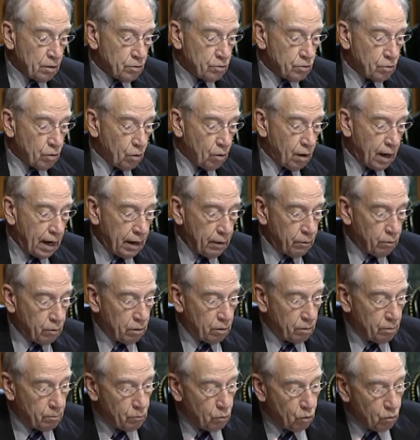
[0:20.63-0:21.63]
So I
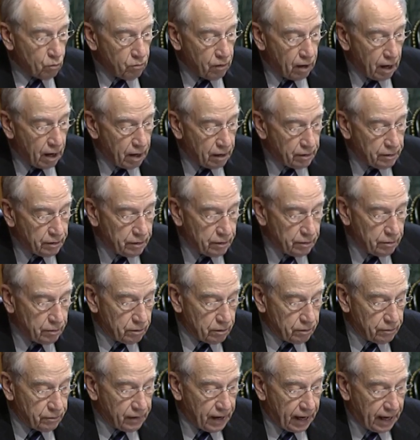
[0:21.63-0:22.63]
will move on
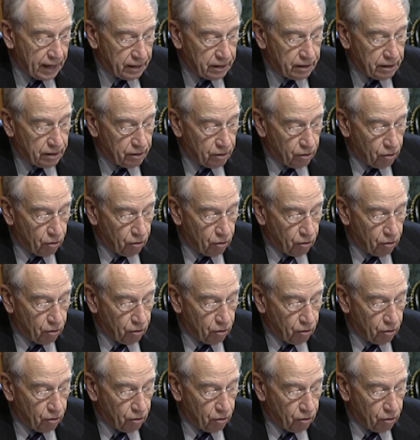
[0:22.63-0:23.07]
to a fact that